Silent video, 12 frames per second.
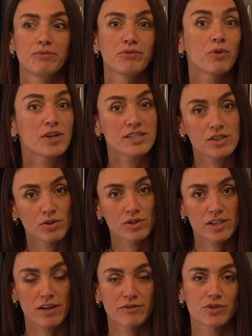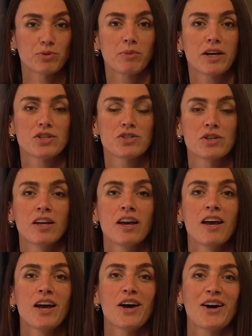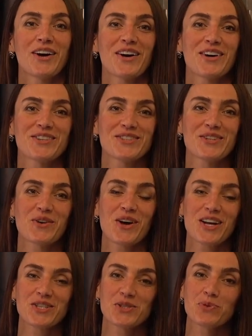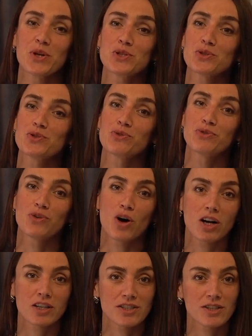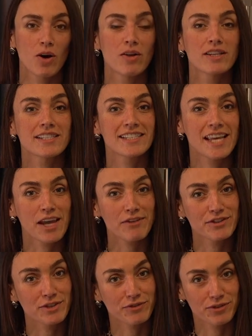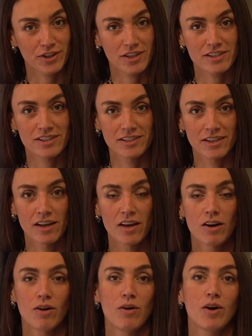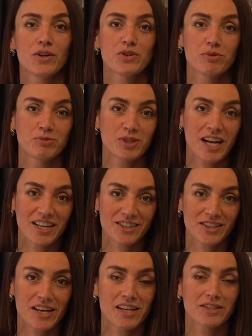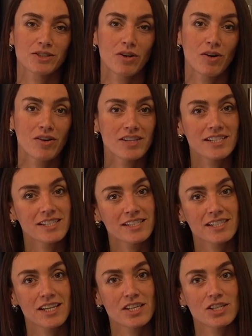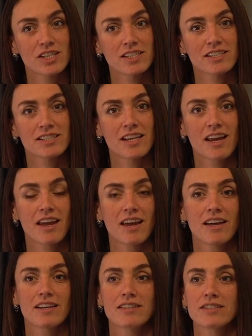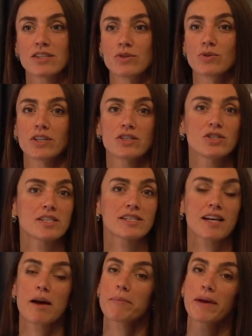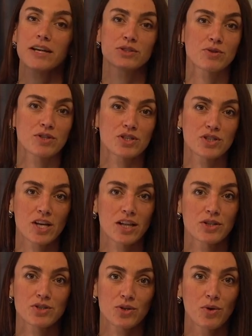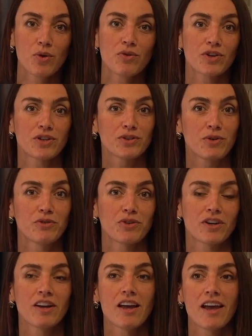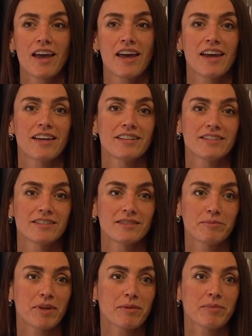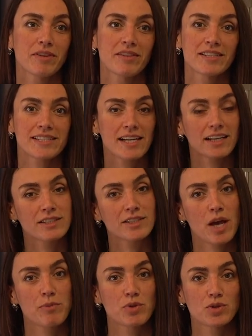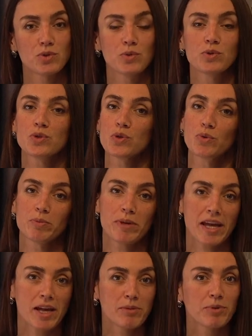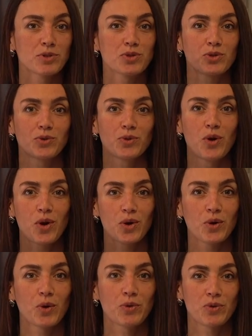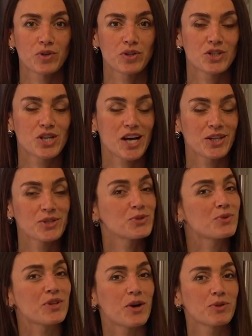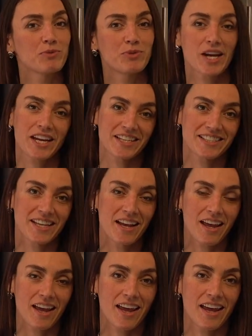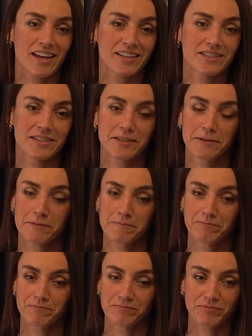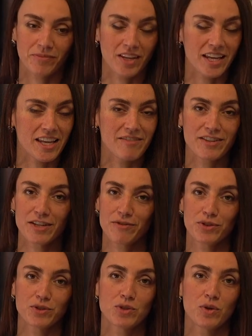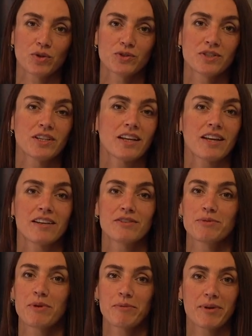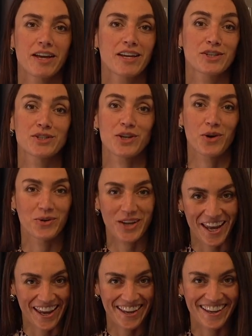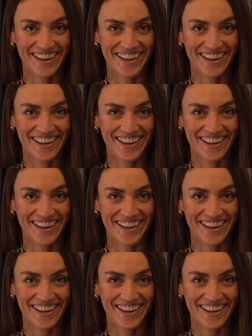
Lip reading: forcing yourself too much. So I just want you to focus on the safety first, on your breath and on the sensations, and you can just come back to this challenge over and over, and maybe the second time you do it, you will be able to go through the challenge without breaks. And even if you don't, remember, it's okay.